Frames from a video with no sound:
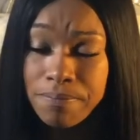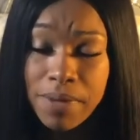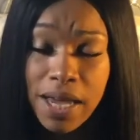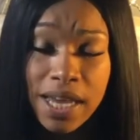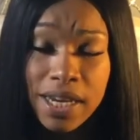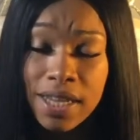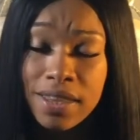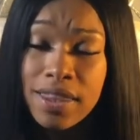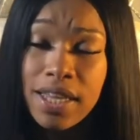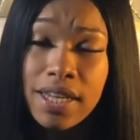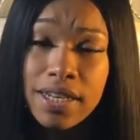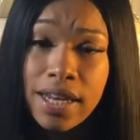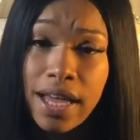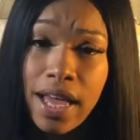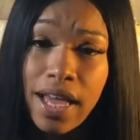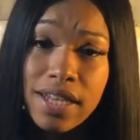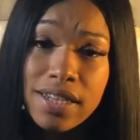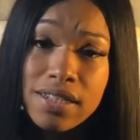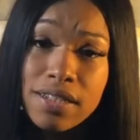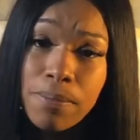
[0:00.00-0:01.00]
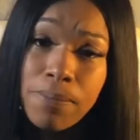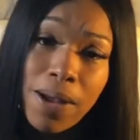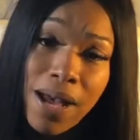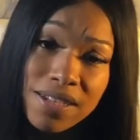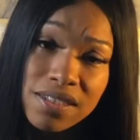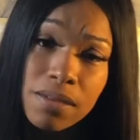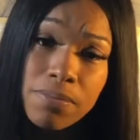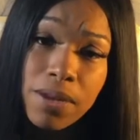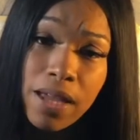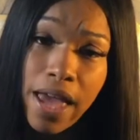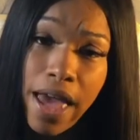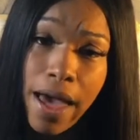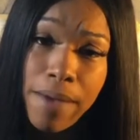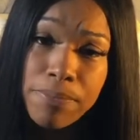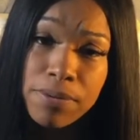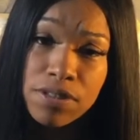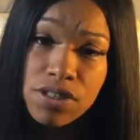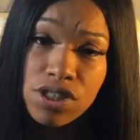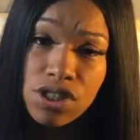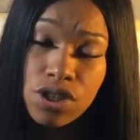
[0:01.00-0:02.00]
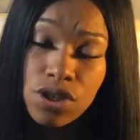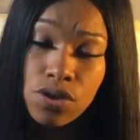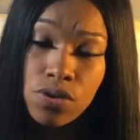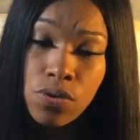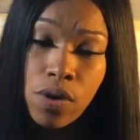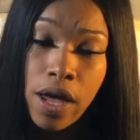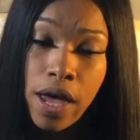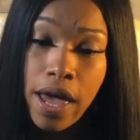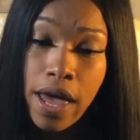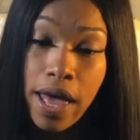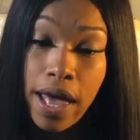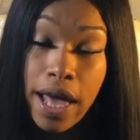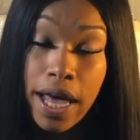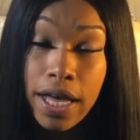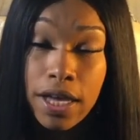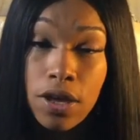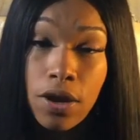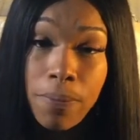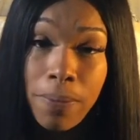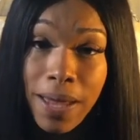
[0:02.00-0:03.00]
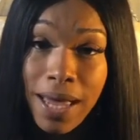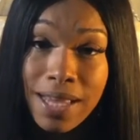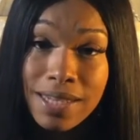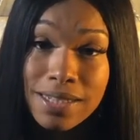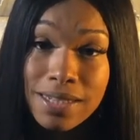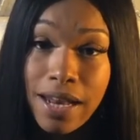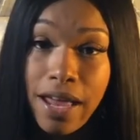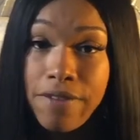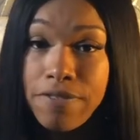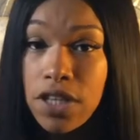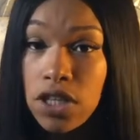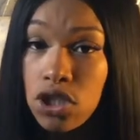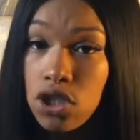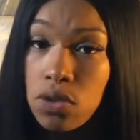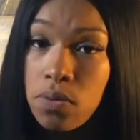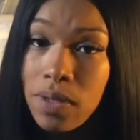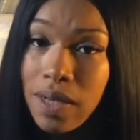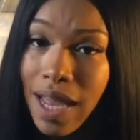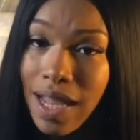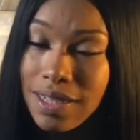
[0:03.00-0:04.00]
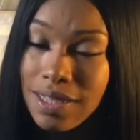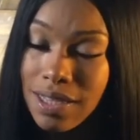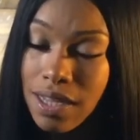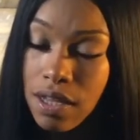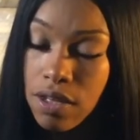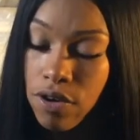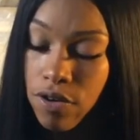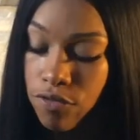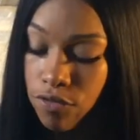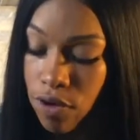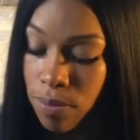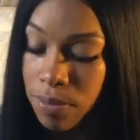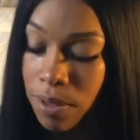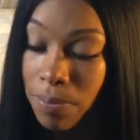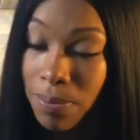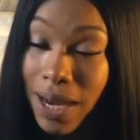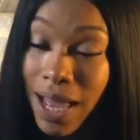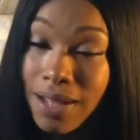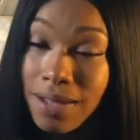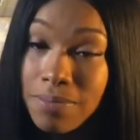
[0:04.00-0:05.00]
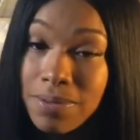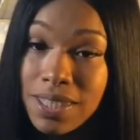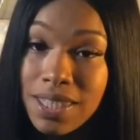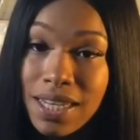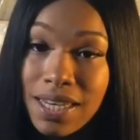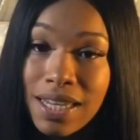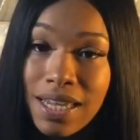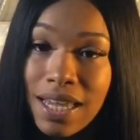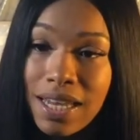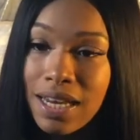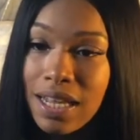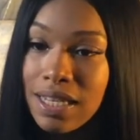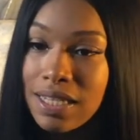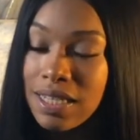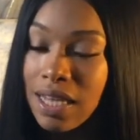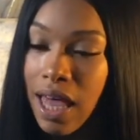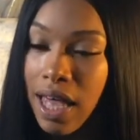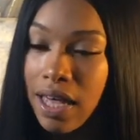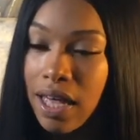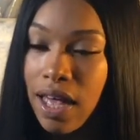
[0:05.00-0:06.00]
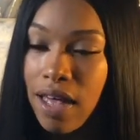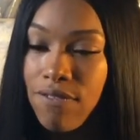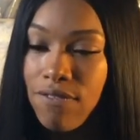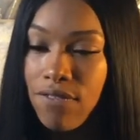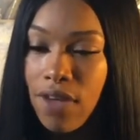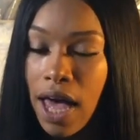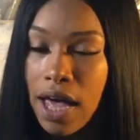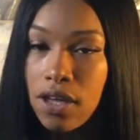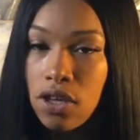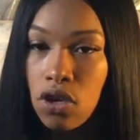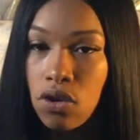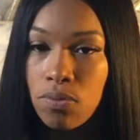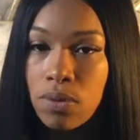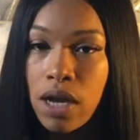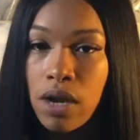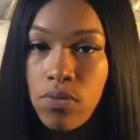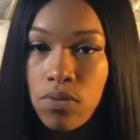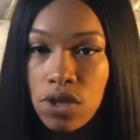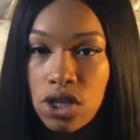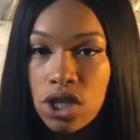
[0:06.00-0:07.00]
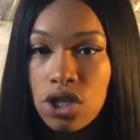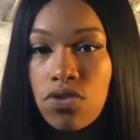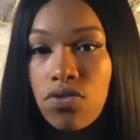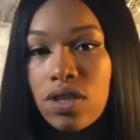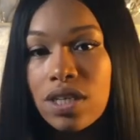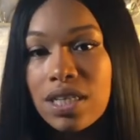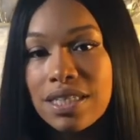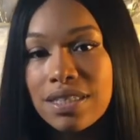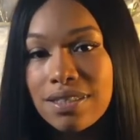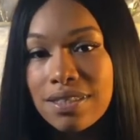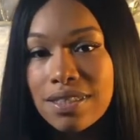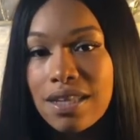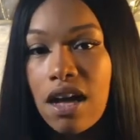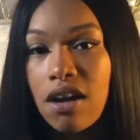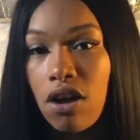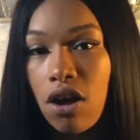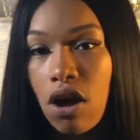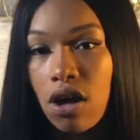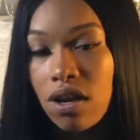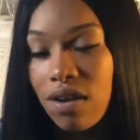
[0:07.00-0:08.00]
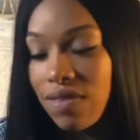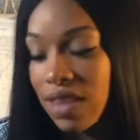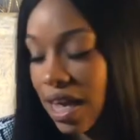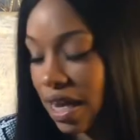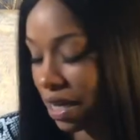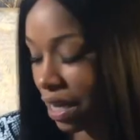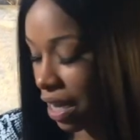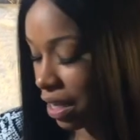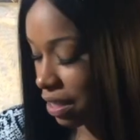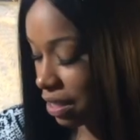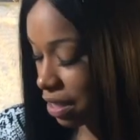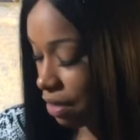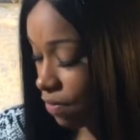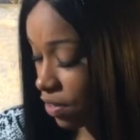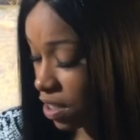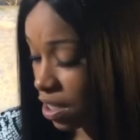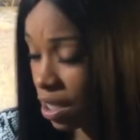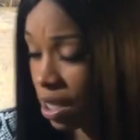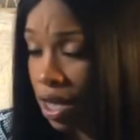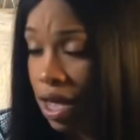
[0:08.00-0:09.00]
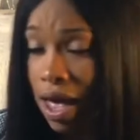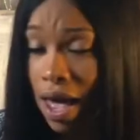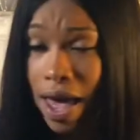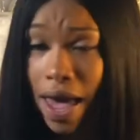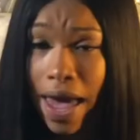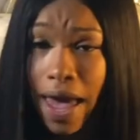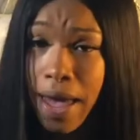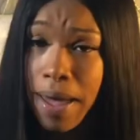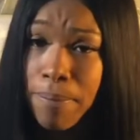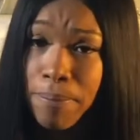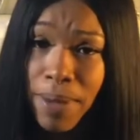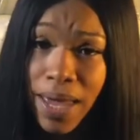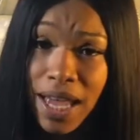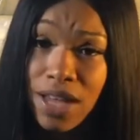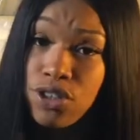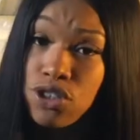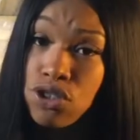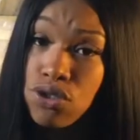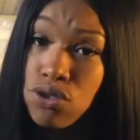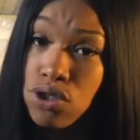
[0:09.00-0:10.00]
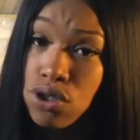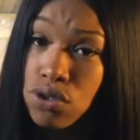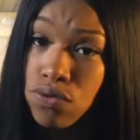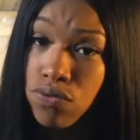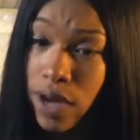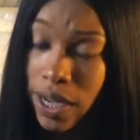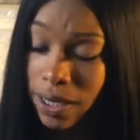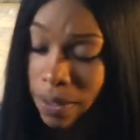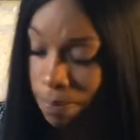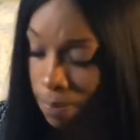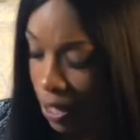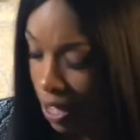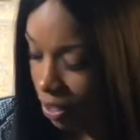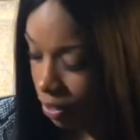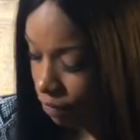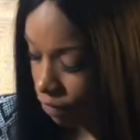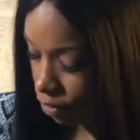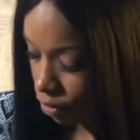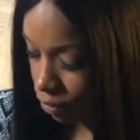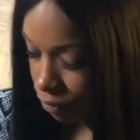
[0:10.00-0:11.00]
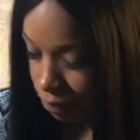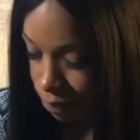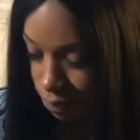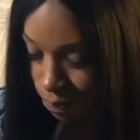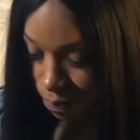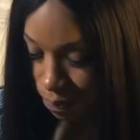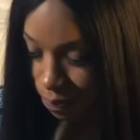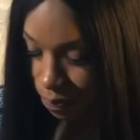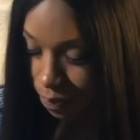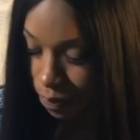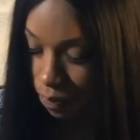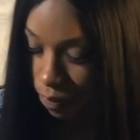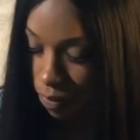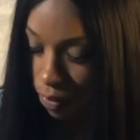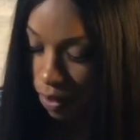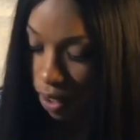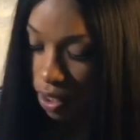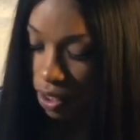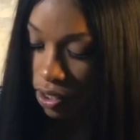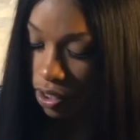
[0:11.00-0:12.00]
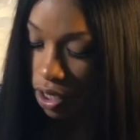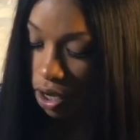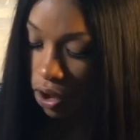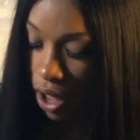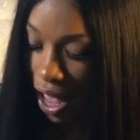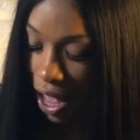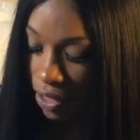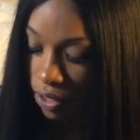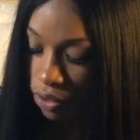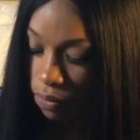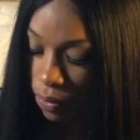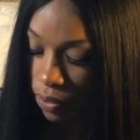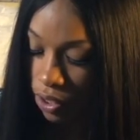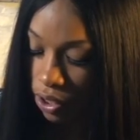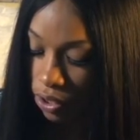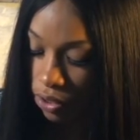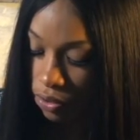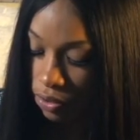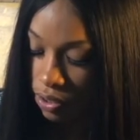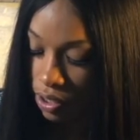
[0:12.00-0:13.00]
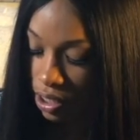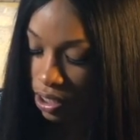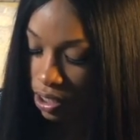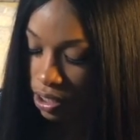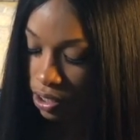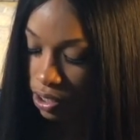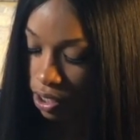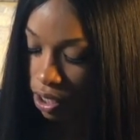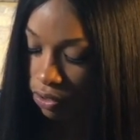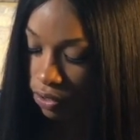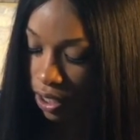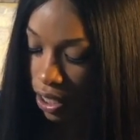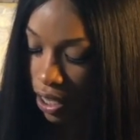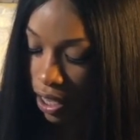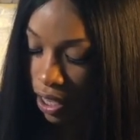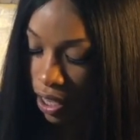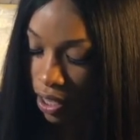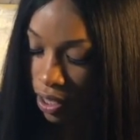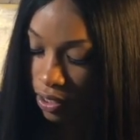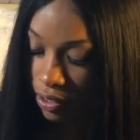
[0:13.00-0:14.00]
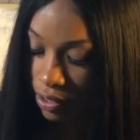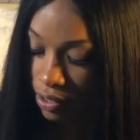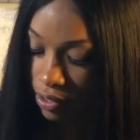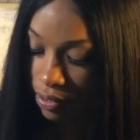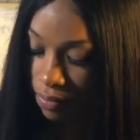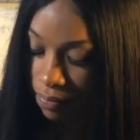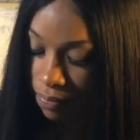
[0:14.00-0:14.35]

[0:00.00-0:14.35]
anything that has possibly happened to you in your past life that you would like to heal from, the Black Obsidian is like a vacuum that will literally suck all of that negativity and bad juju right up out of you. So how you want to use these Yoni eggs,